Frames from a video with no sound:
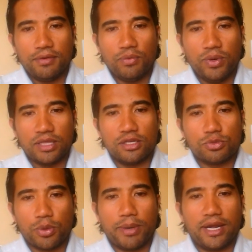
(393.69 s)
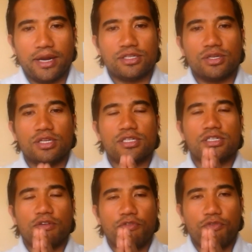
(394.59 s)
With this probiotic. So this
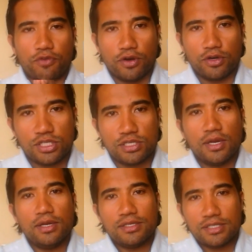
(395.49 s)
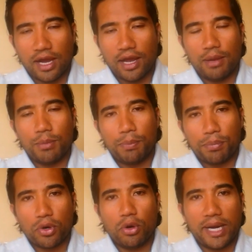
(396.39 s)
is the first time a
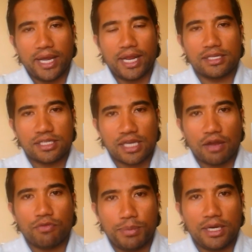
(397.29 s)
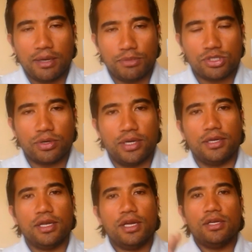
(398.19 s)
probiotic has ever been
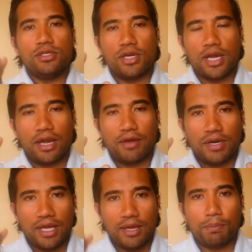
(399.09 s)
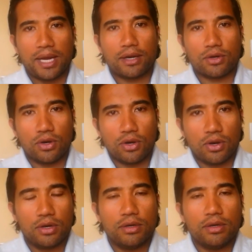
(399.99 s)
demonstrated to have an impact
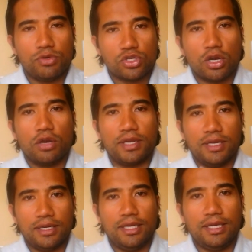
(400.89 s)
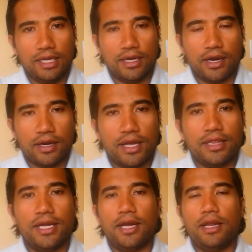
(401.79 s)
on resolving leaky gut.
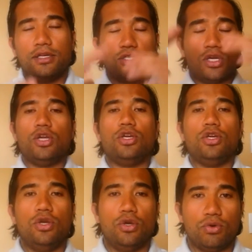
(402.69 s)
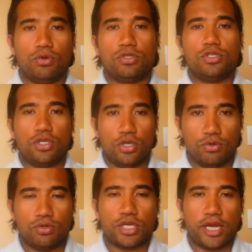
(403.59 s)
And that is a huge,
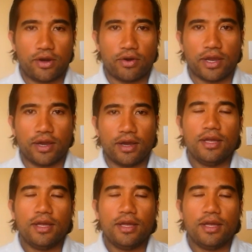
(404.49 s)
huge area.